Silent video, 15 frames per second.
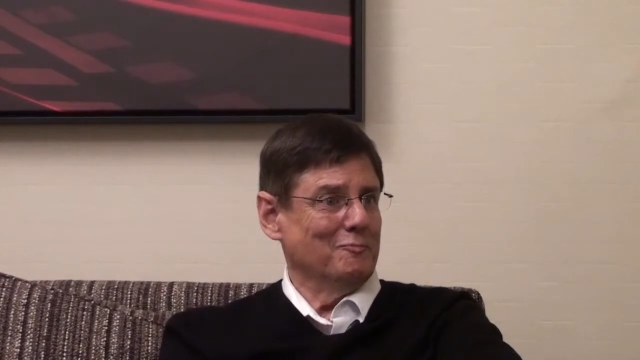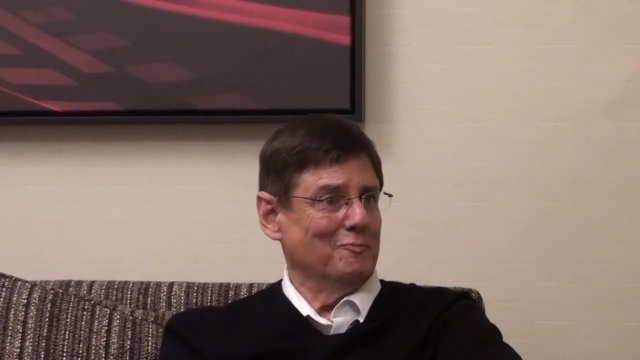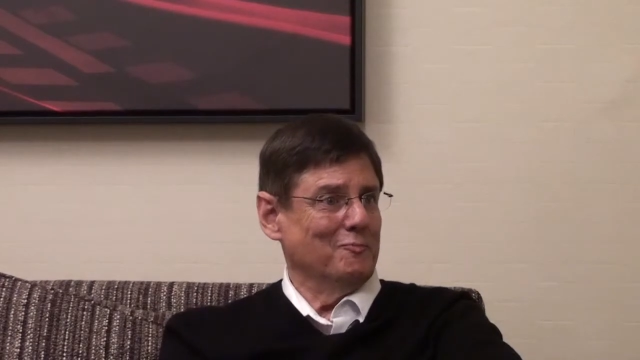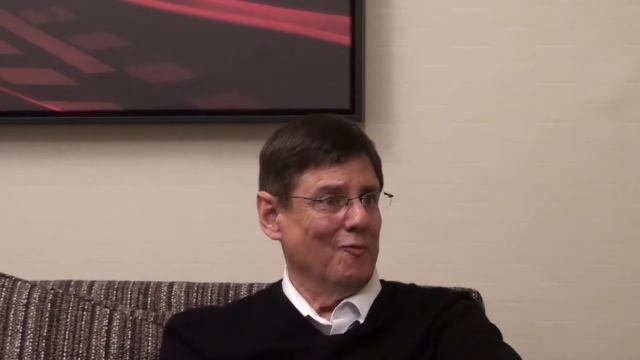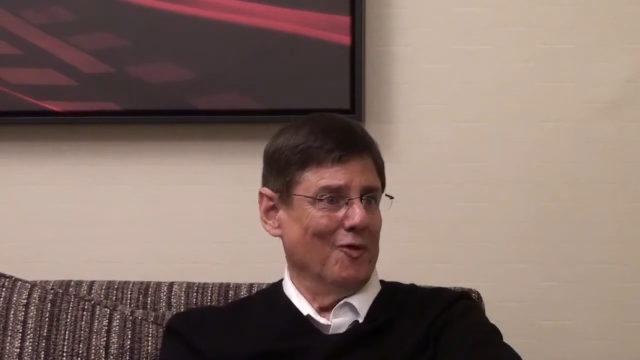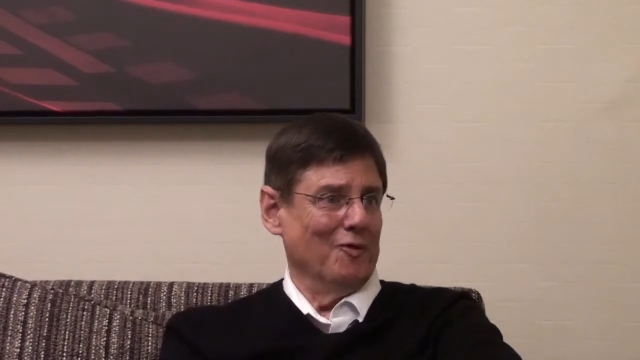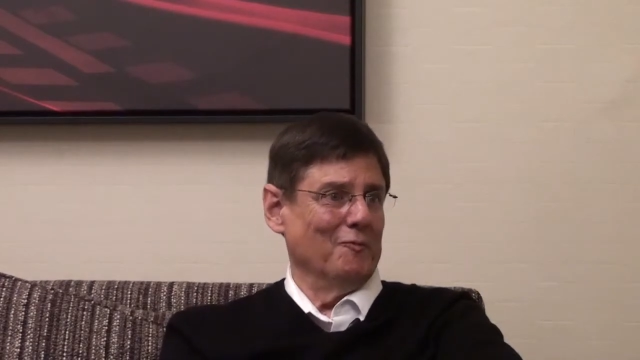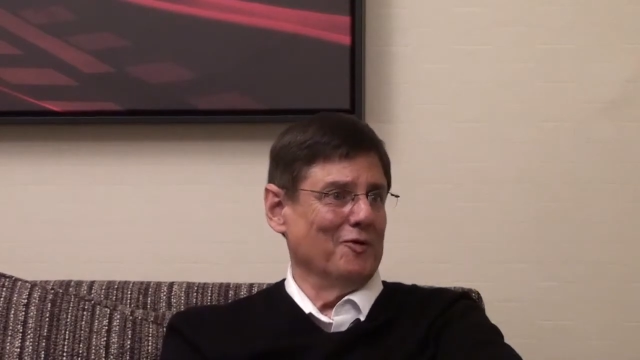
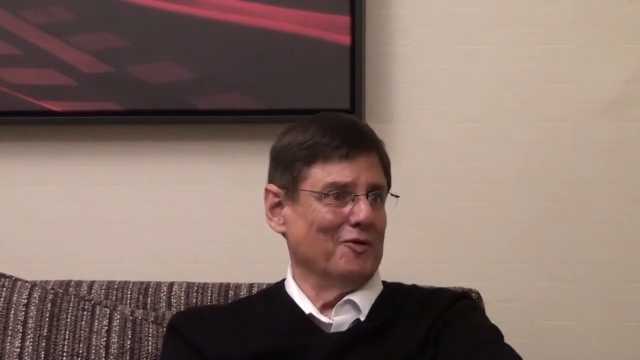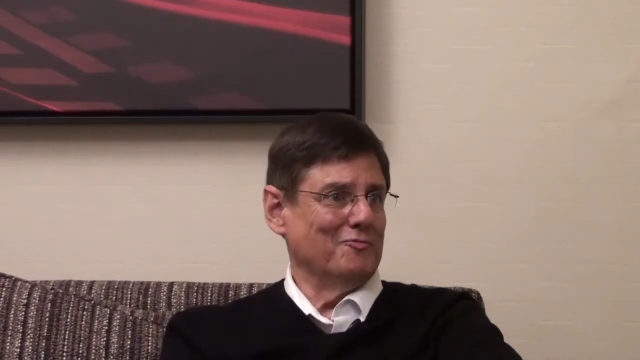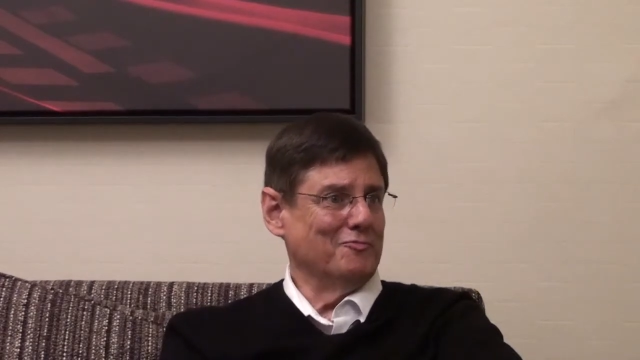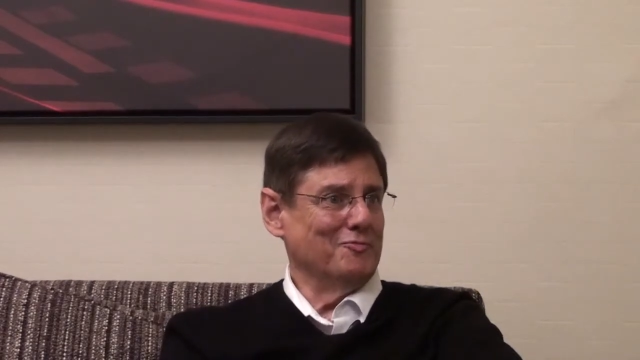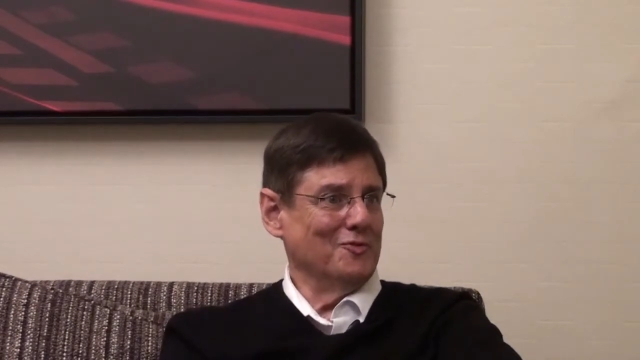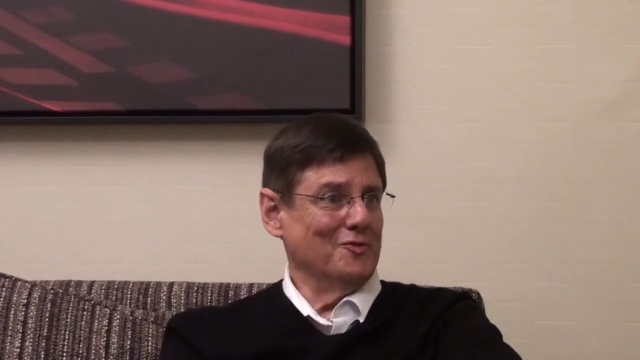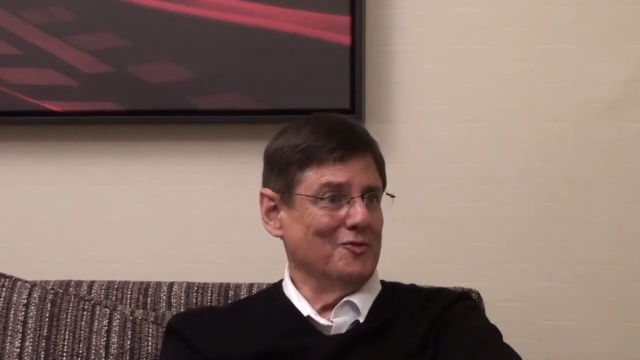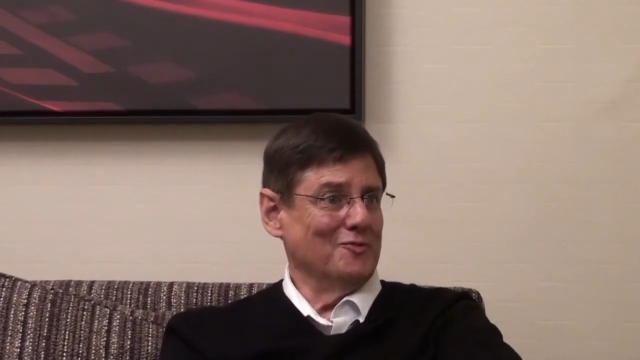Boy, what a
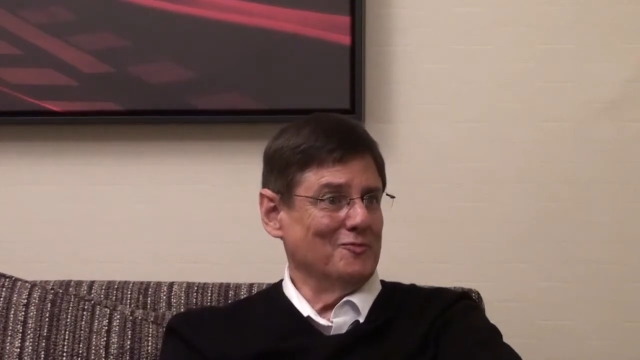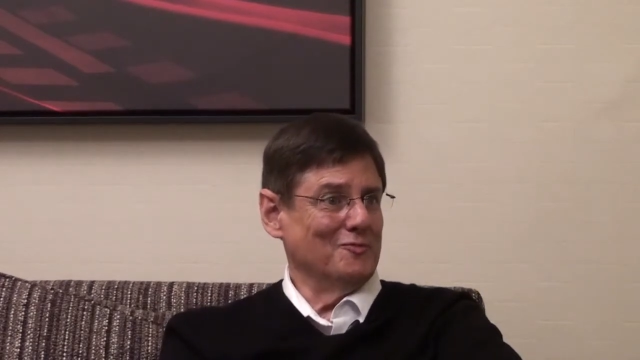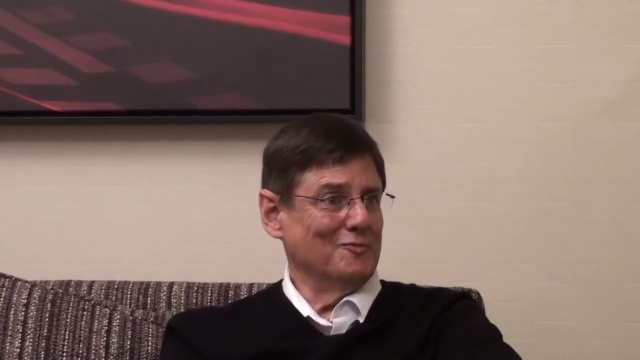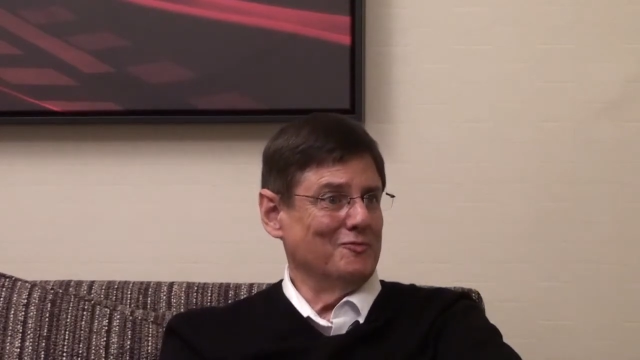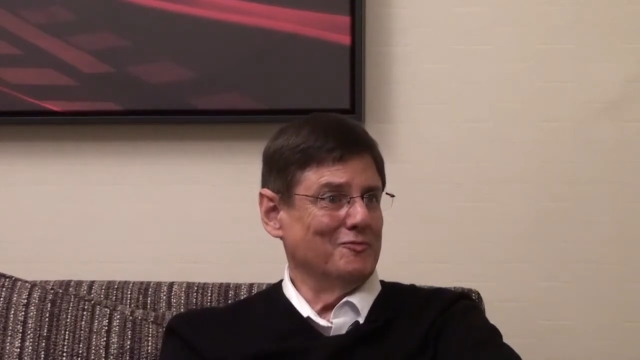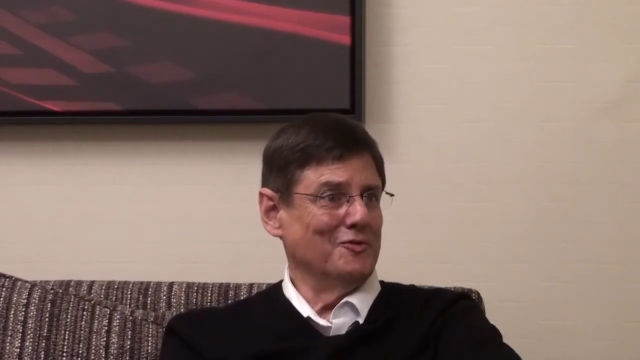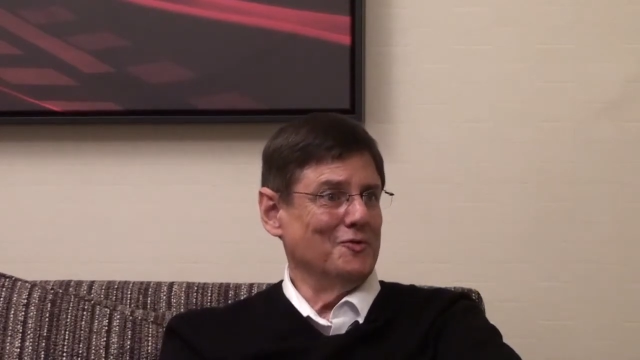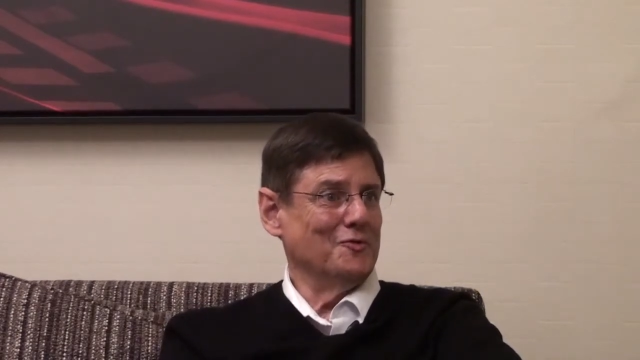full
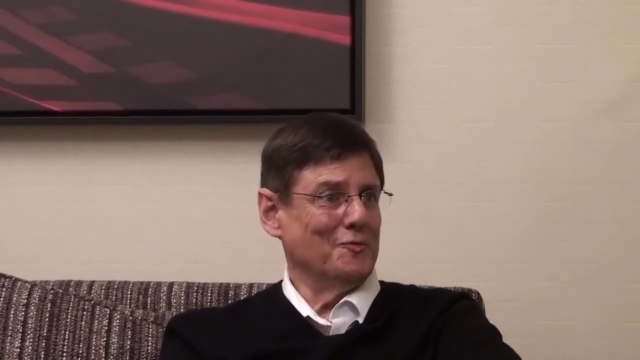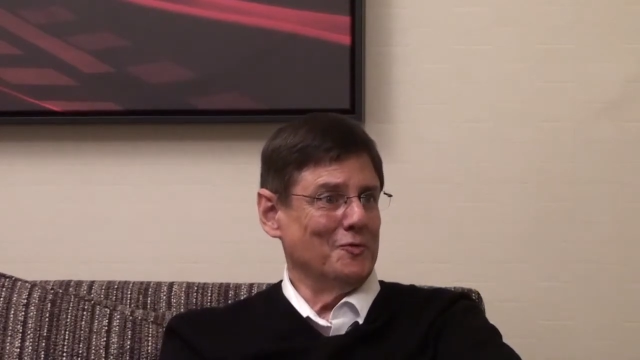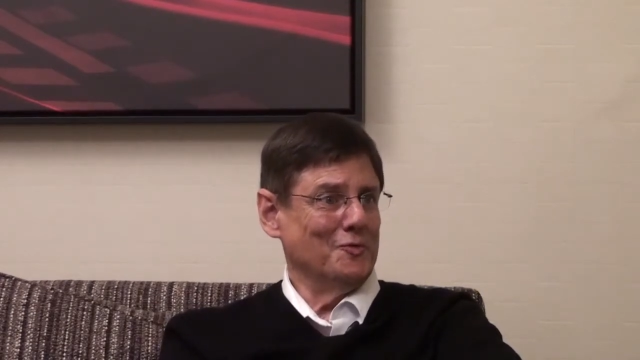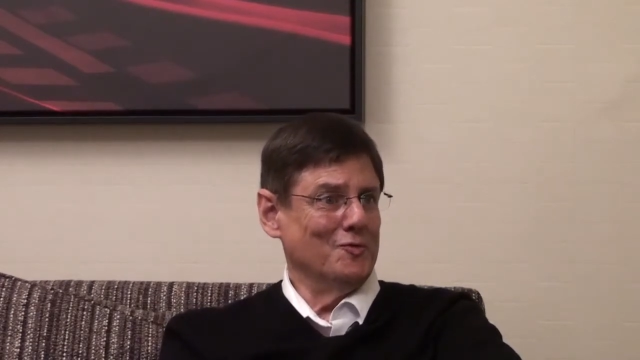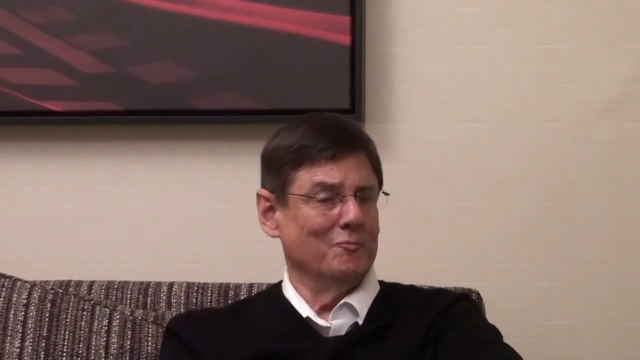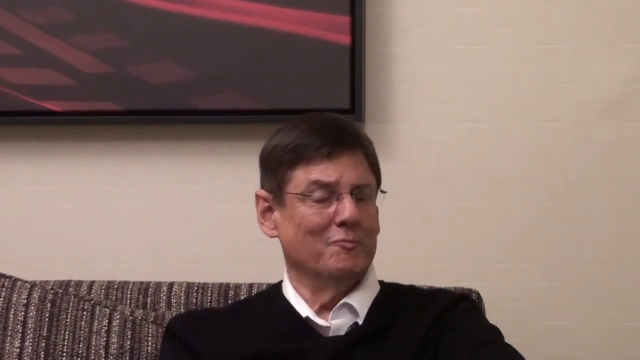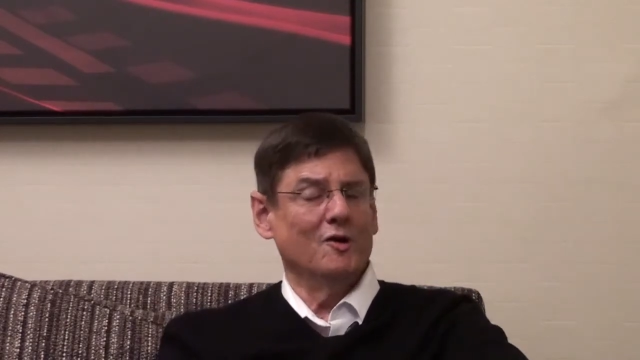room.